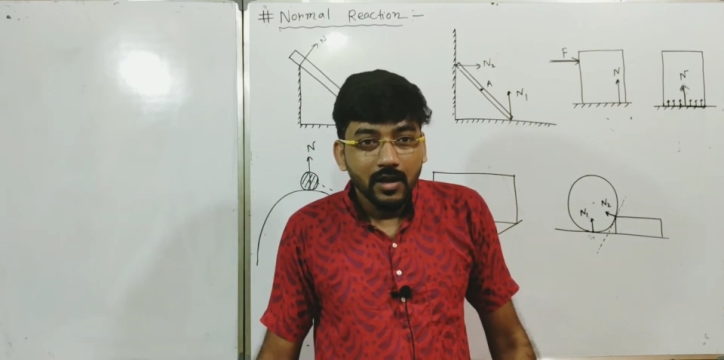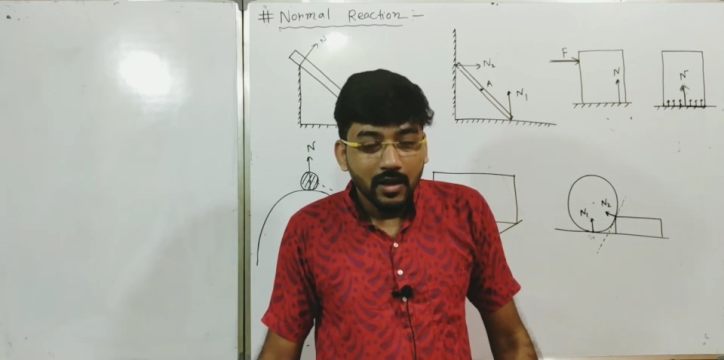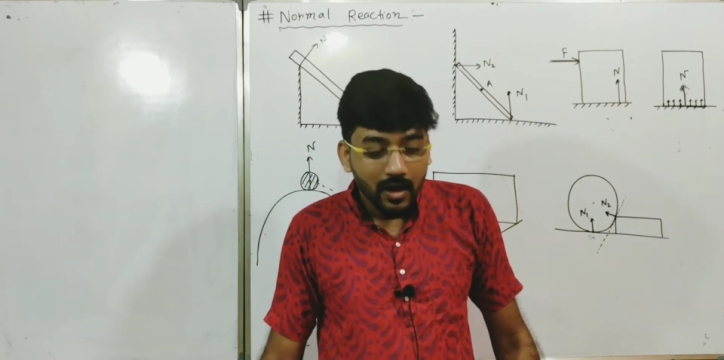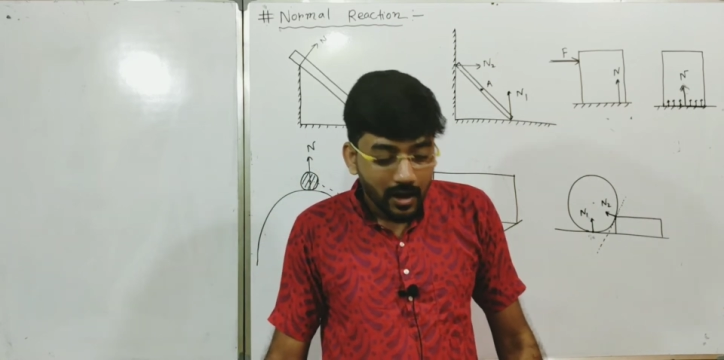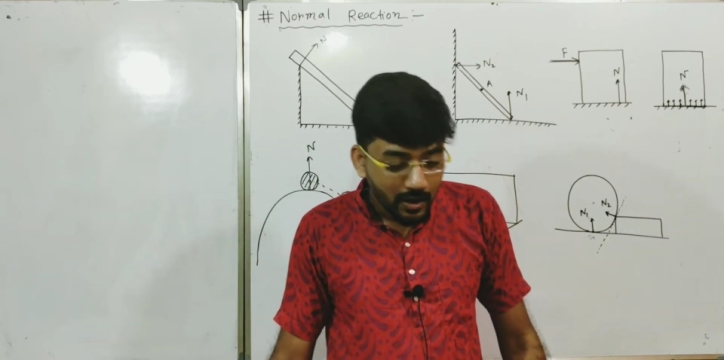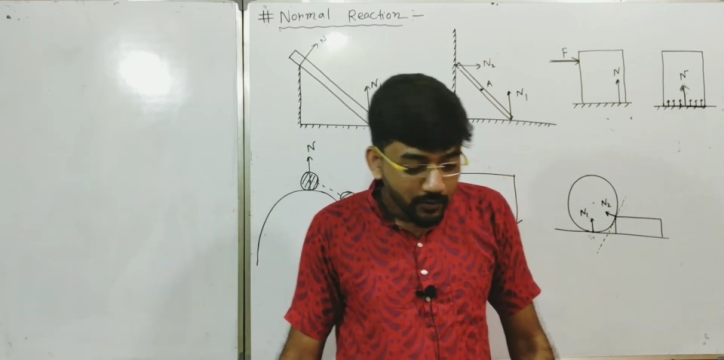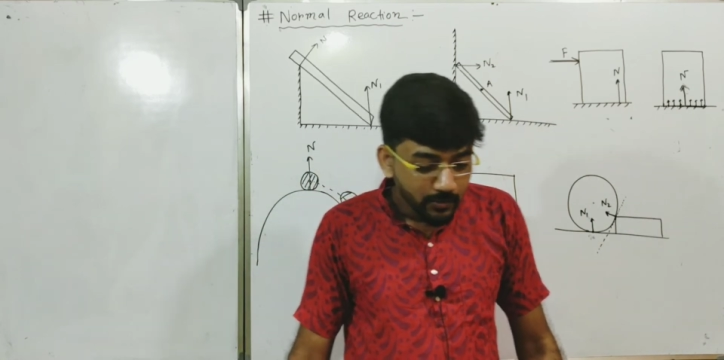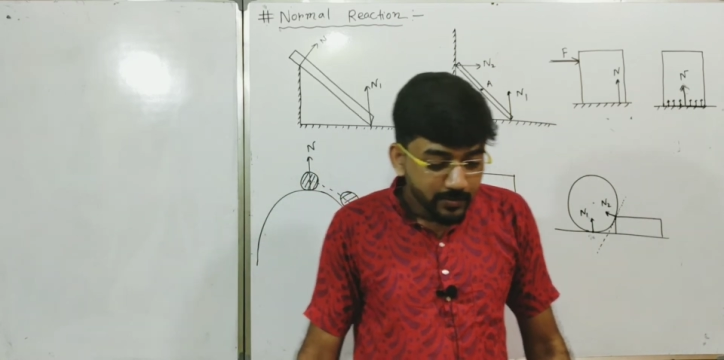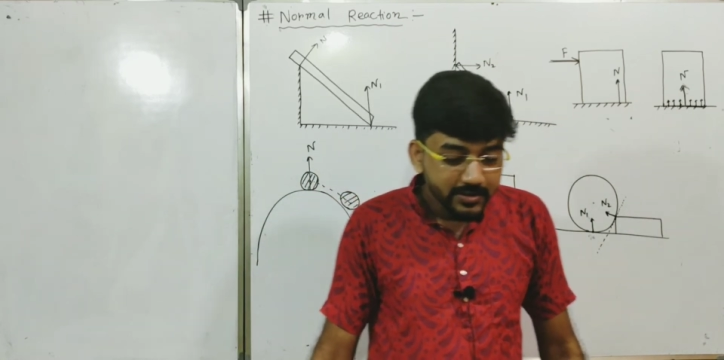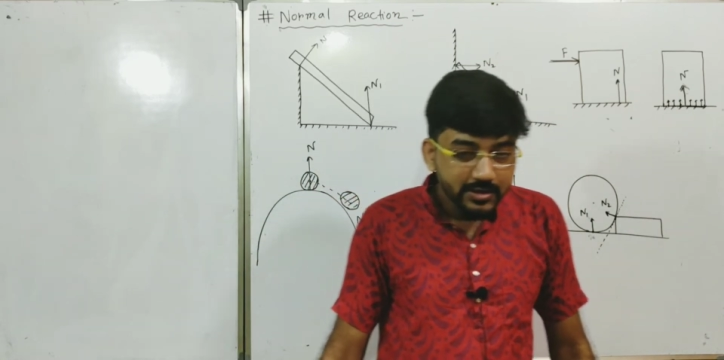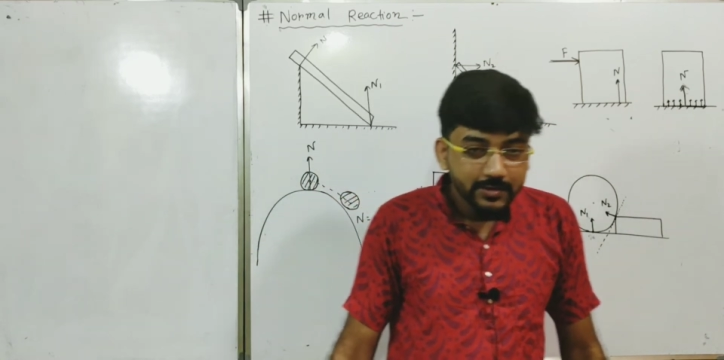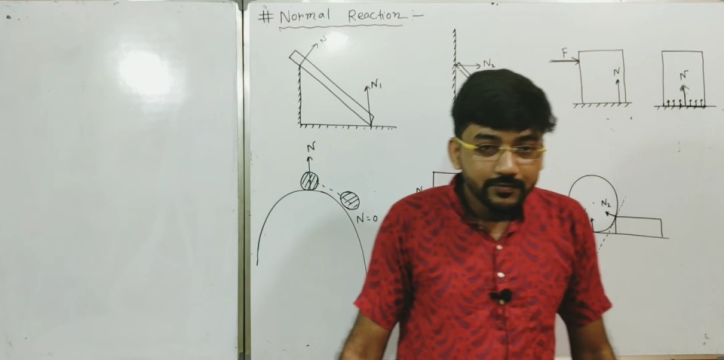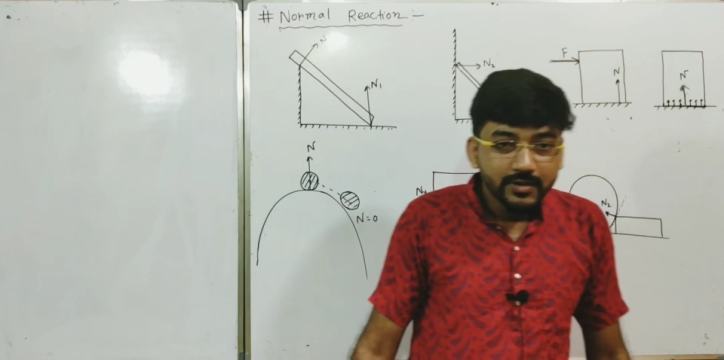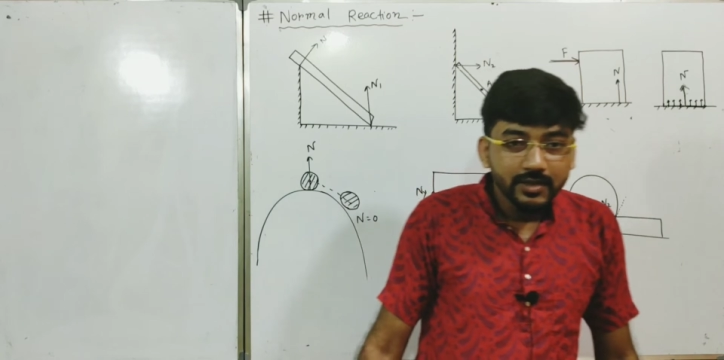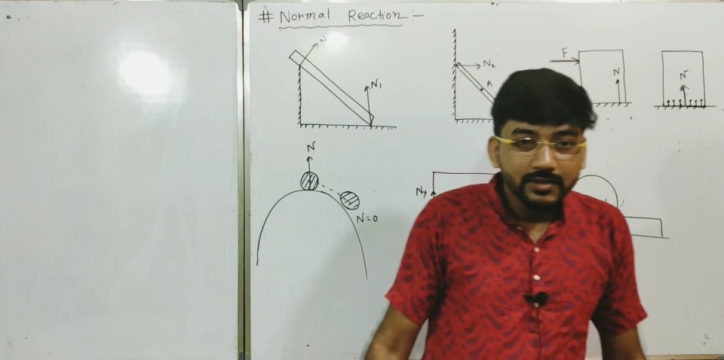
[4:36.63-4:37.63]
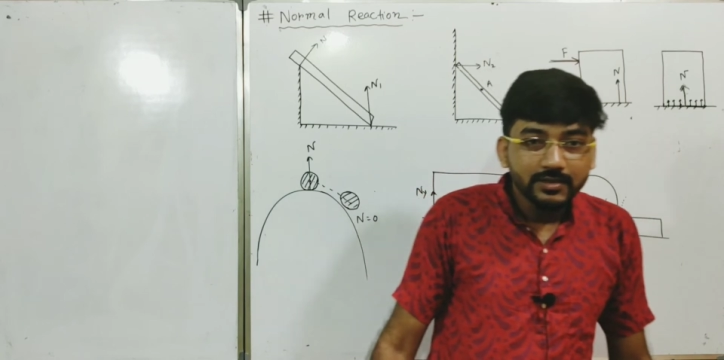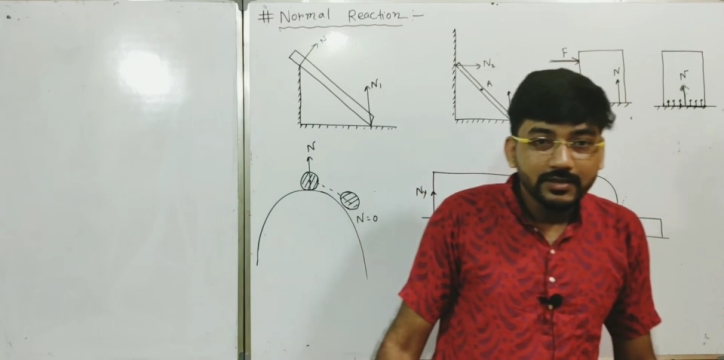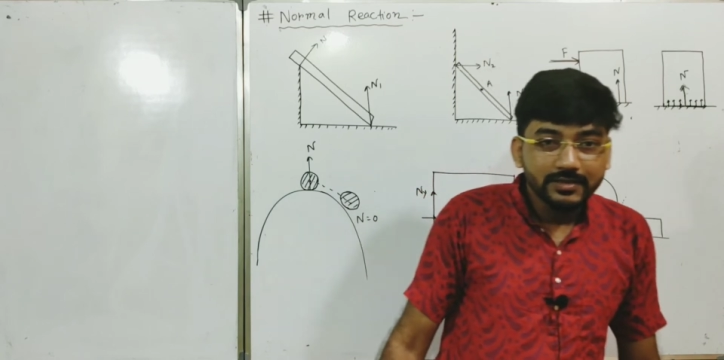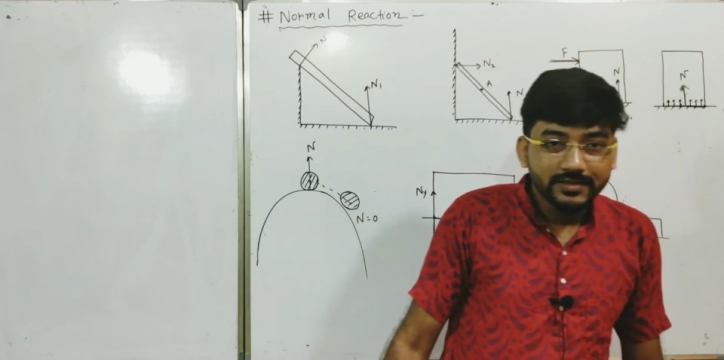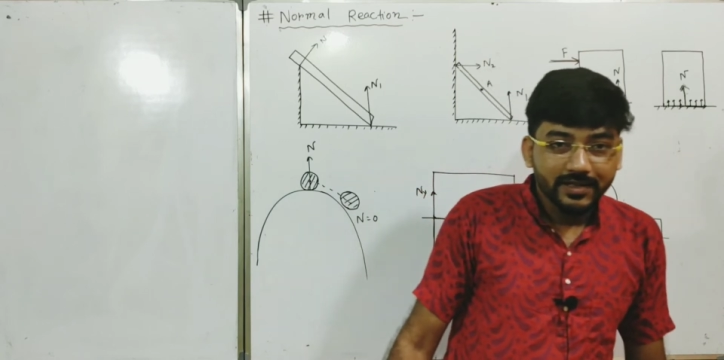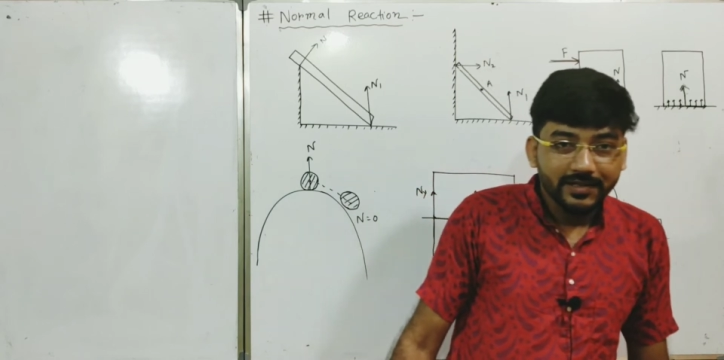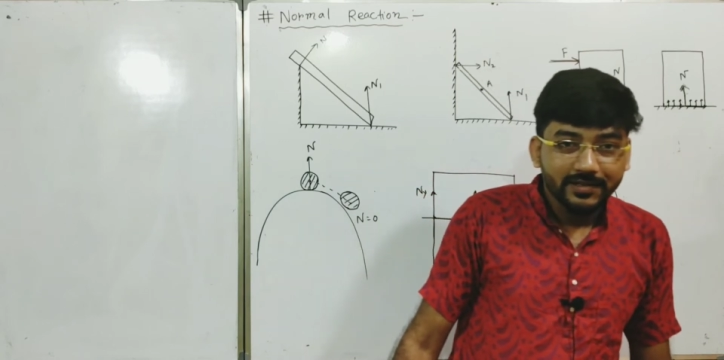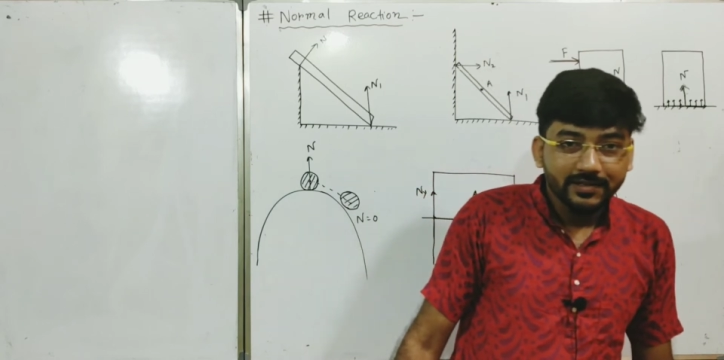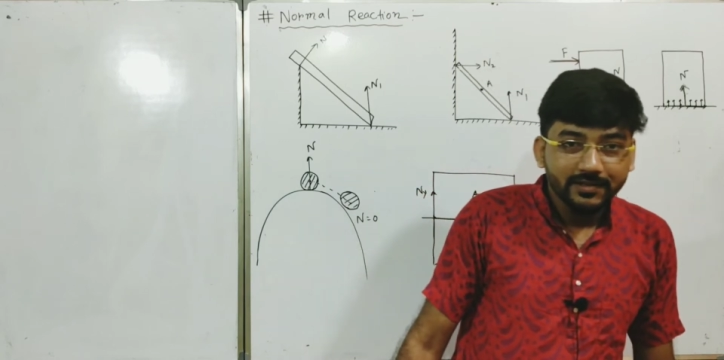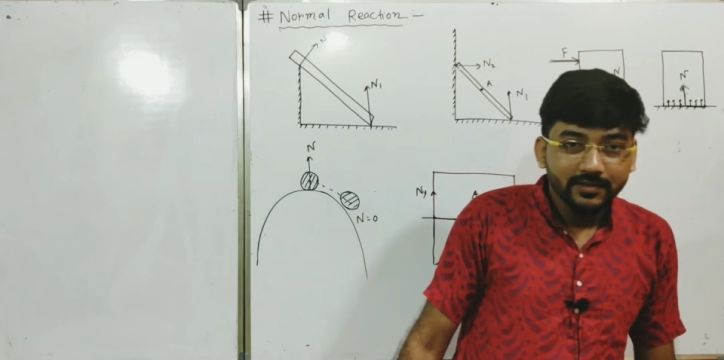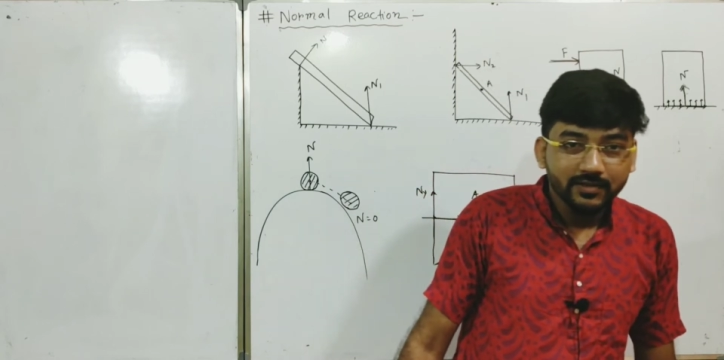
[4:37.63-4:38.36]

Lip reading: I will be shifted this side.